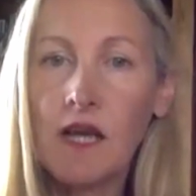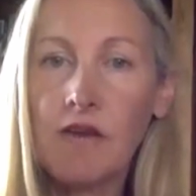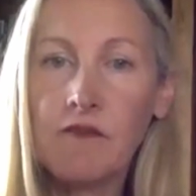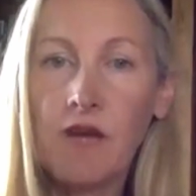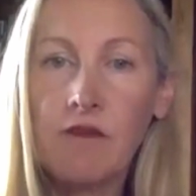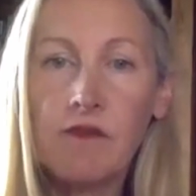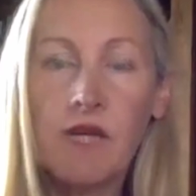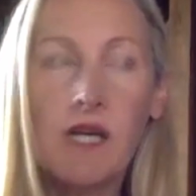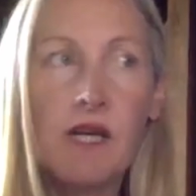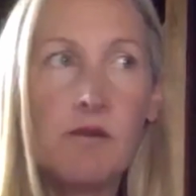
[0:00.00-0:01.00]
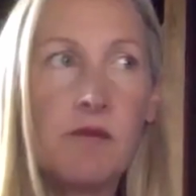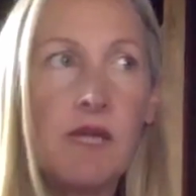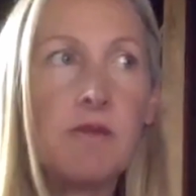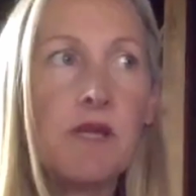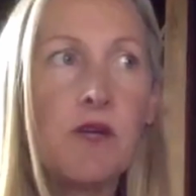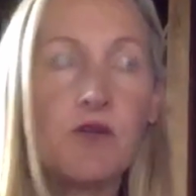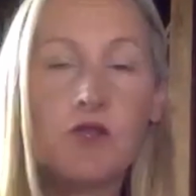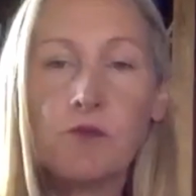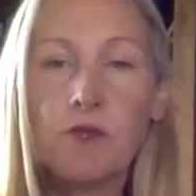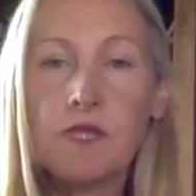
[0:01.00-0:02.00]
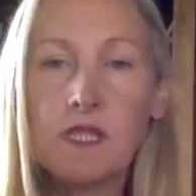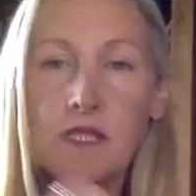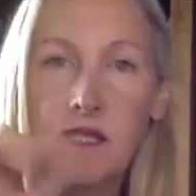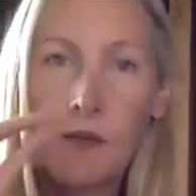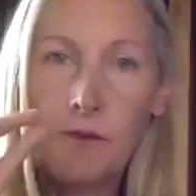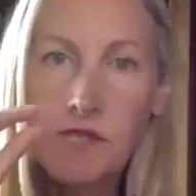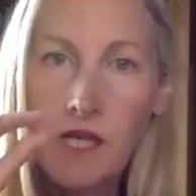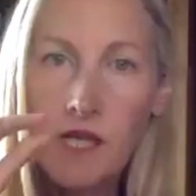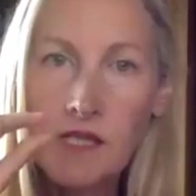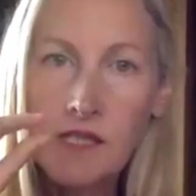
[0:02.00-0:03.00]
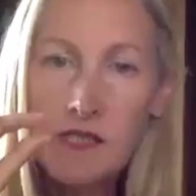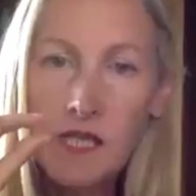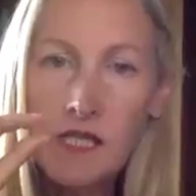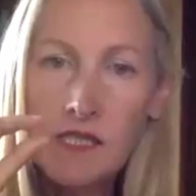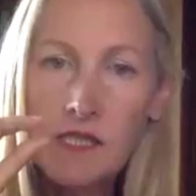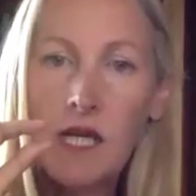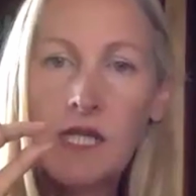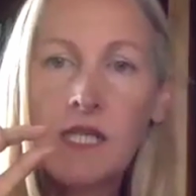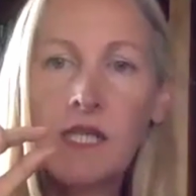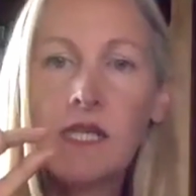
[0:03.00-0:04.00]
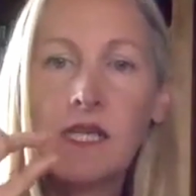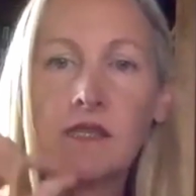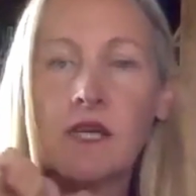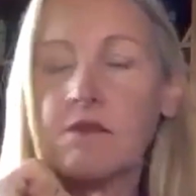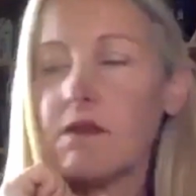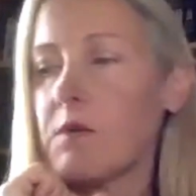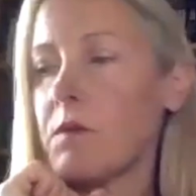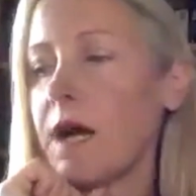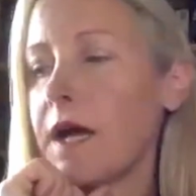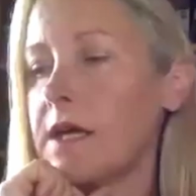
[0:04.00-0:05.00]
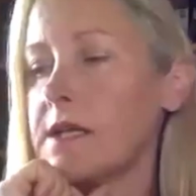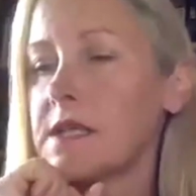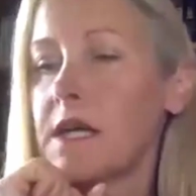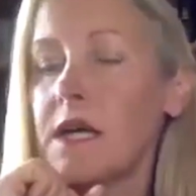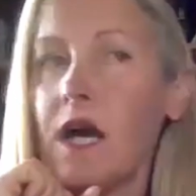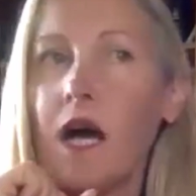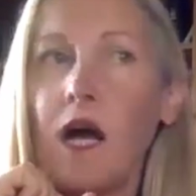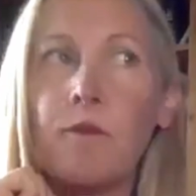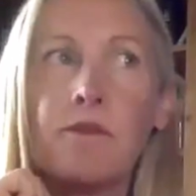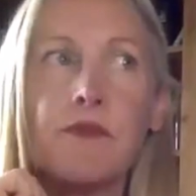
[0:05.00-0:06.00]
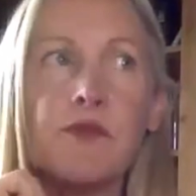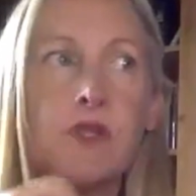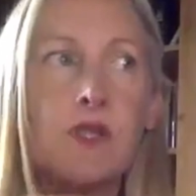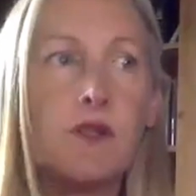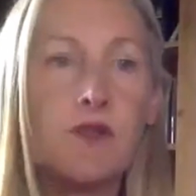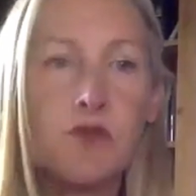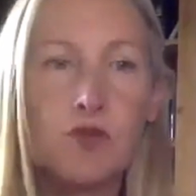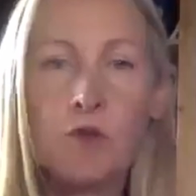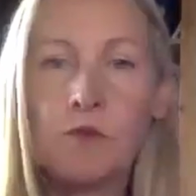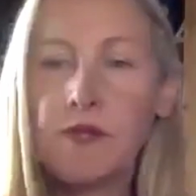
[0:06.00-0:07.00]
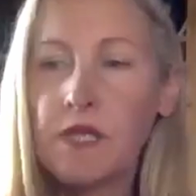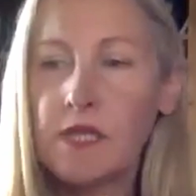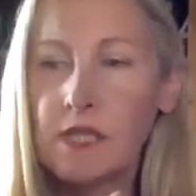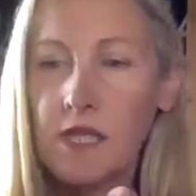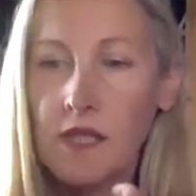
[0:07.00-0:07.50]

I've maybe contributed in some tiny, tiny, tiny indirect way to the trauma that